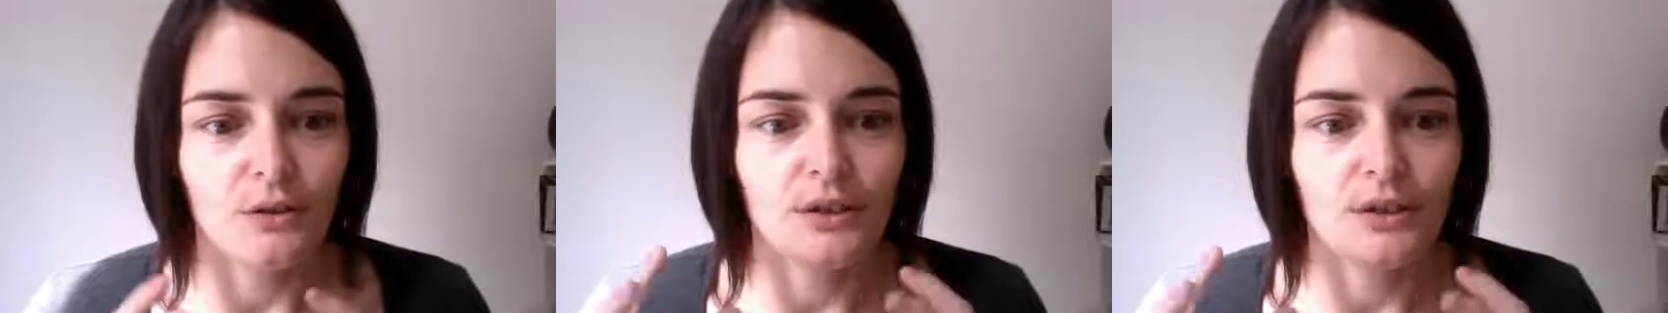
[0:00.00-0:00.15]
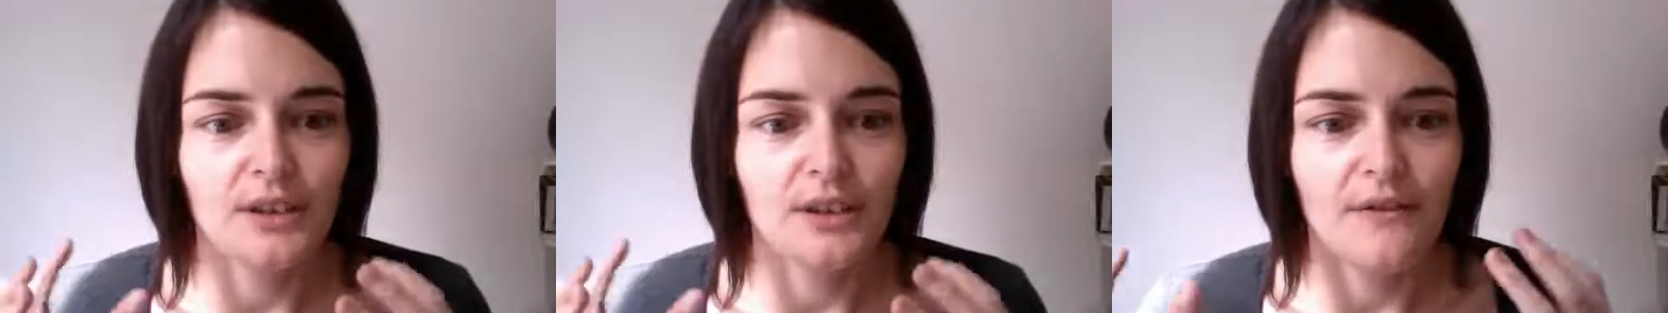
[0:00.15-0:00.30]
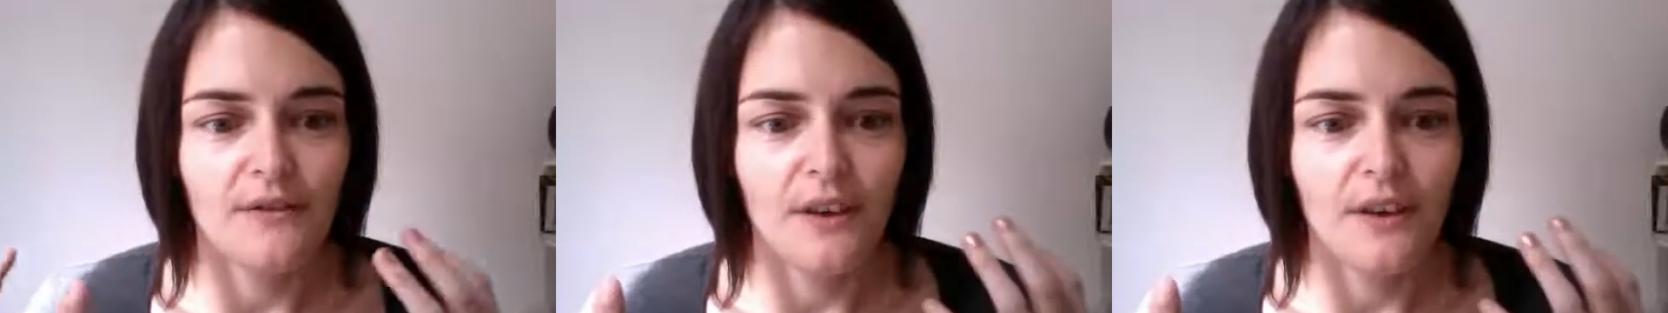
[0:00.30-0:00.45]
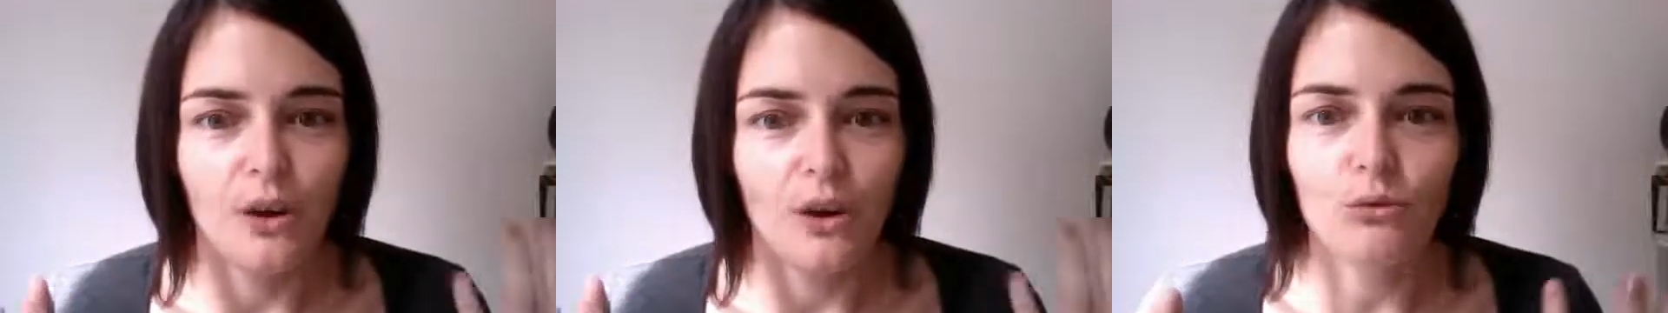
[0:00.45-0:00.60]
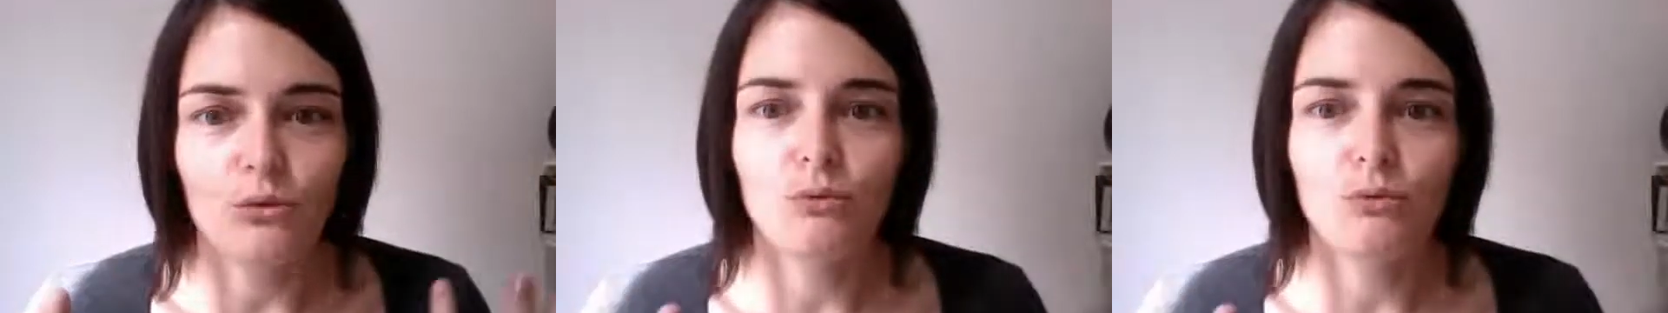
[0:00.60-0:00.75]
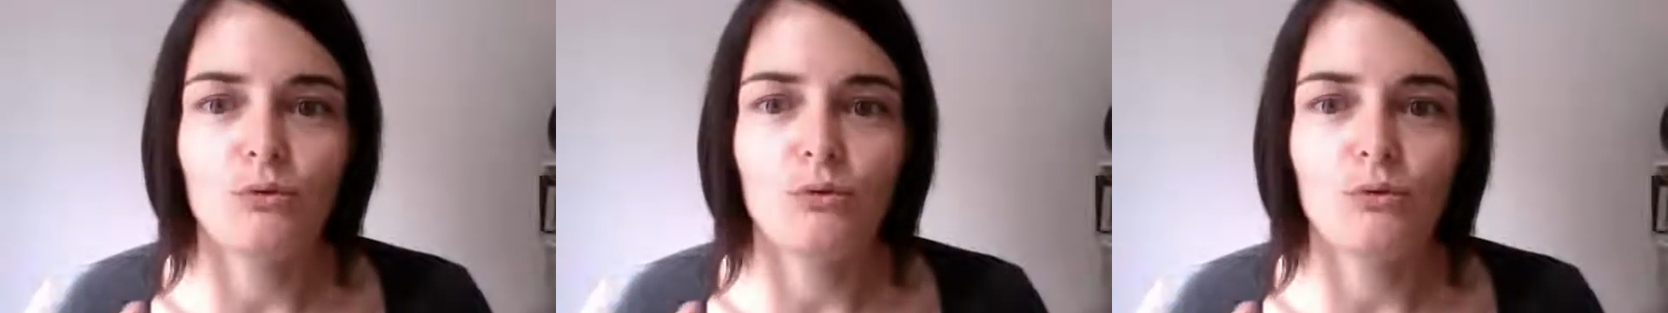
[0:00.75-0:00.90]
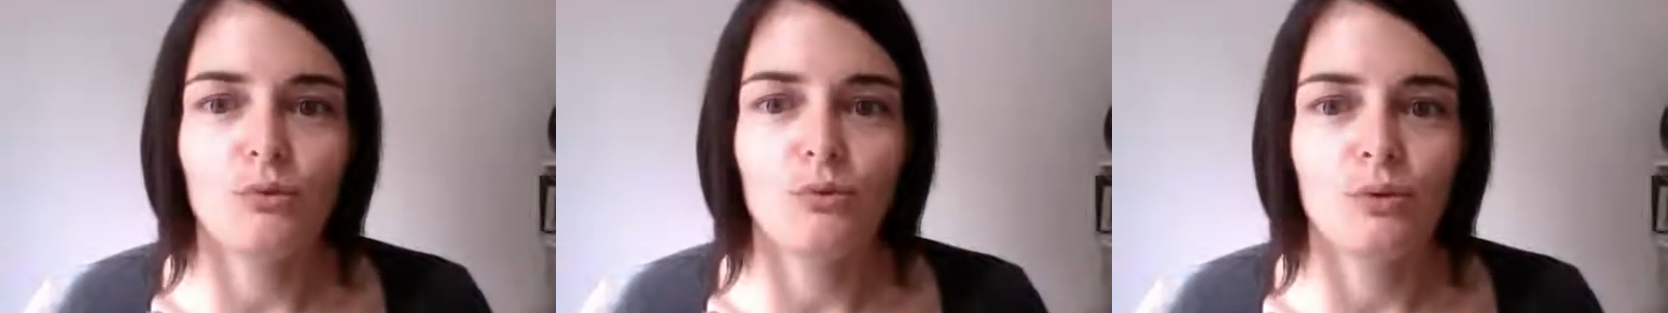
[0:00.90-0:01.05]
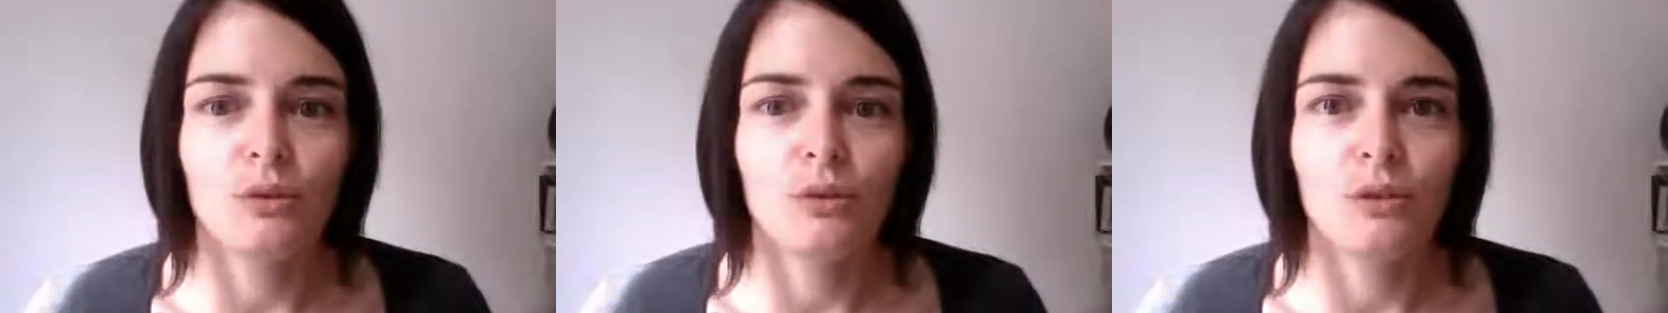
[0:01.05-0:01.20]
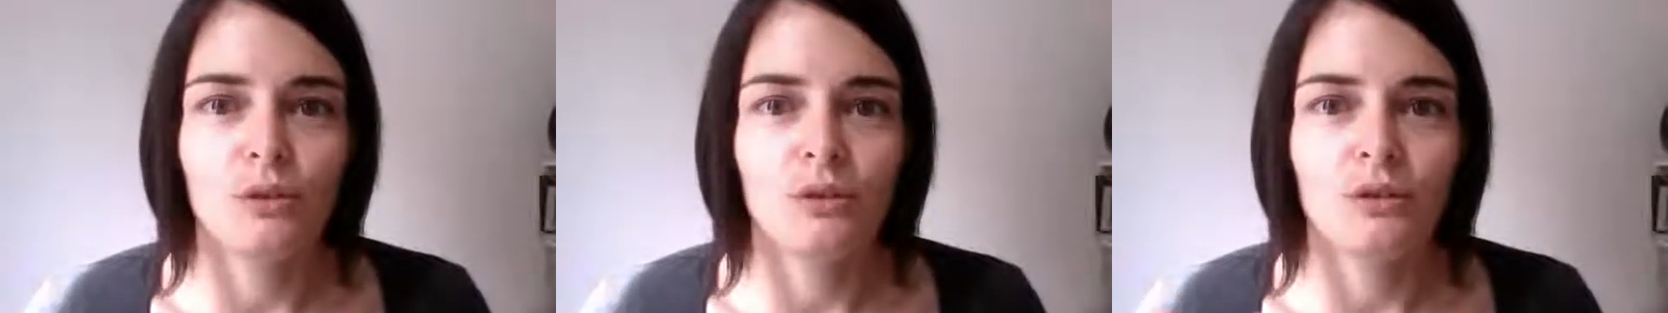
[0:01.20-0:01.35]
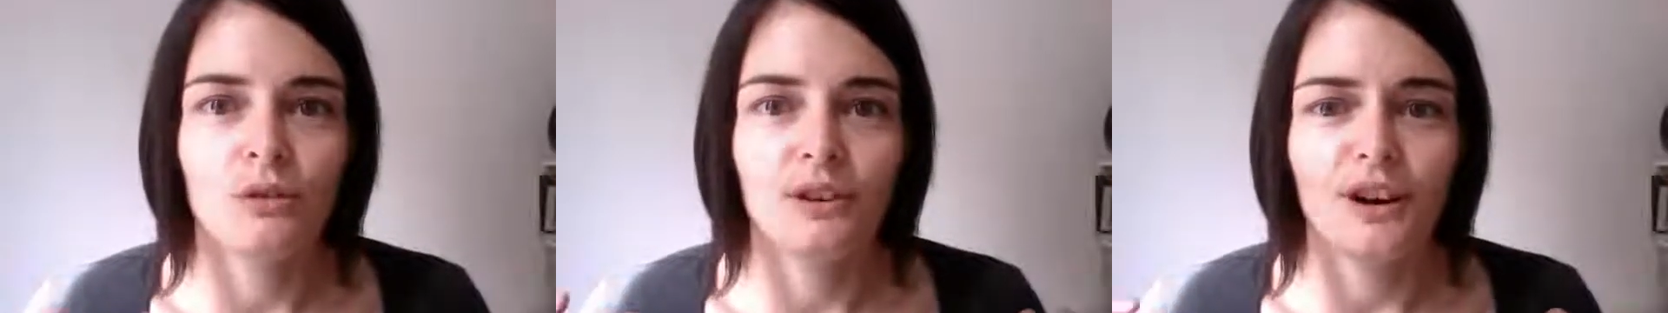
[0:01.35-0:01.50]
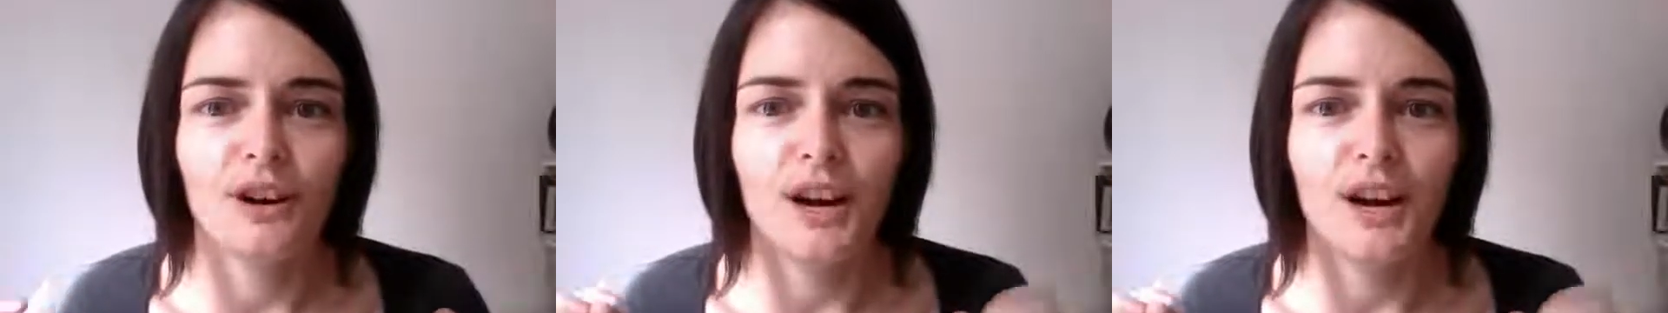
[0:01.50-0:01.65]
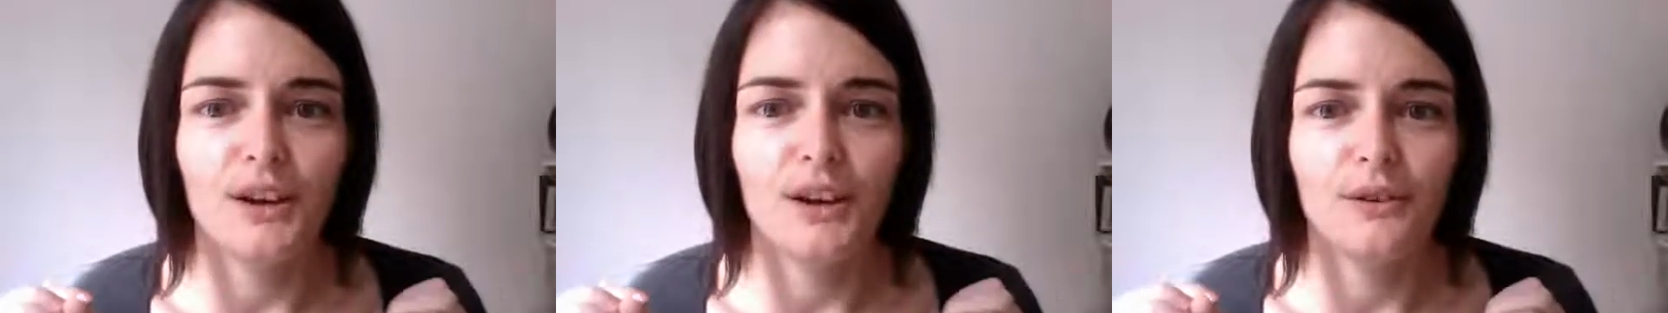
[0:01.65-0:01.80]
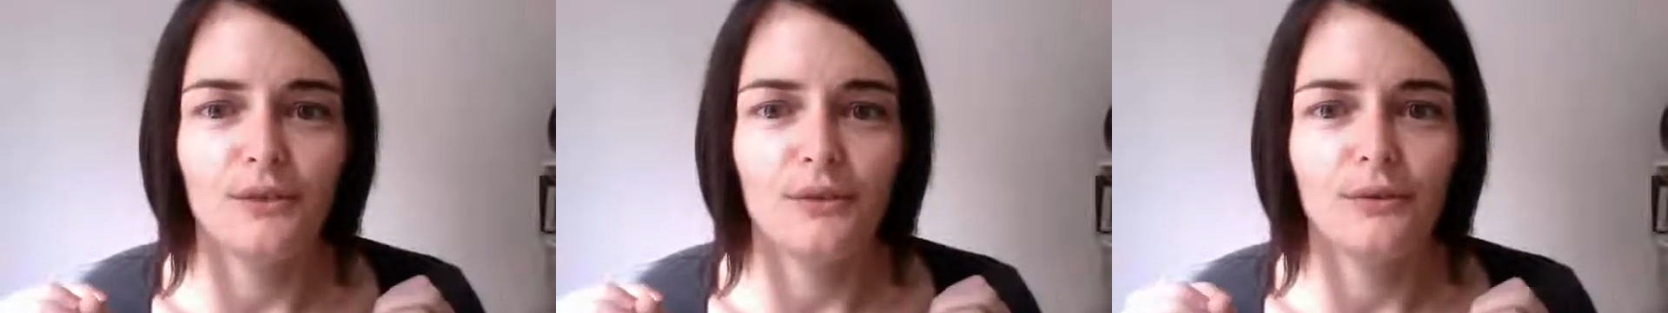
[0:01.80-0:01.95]
have that group
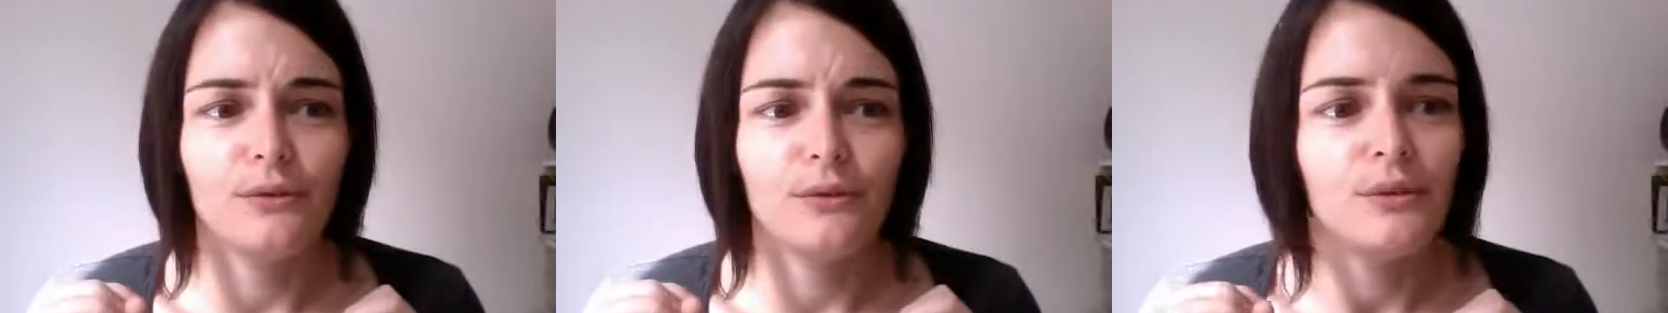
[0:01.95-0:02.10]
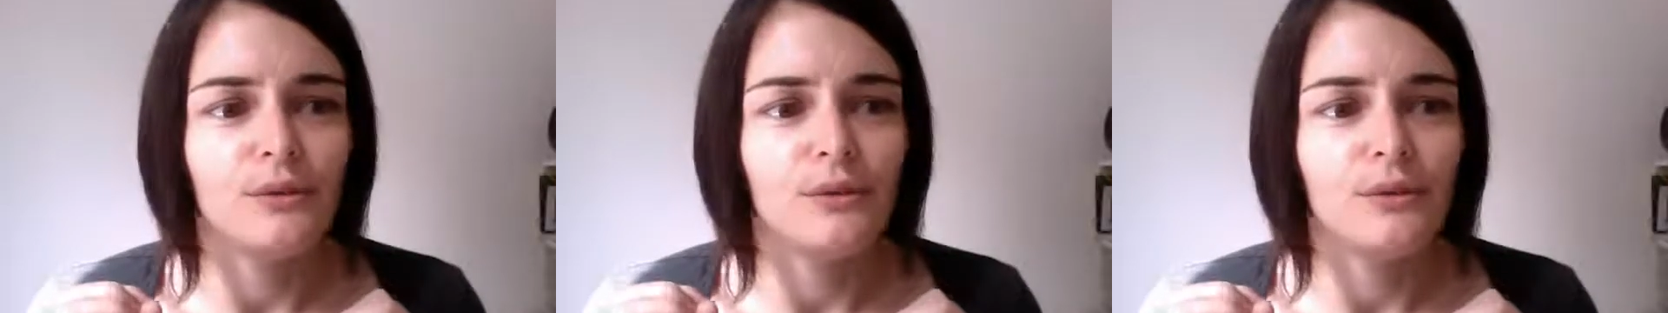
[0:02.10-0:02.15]
kind of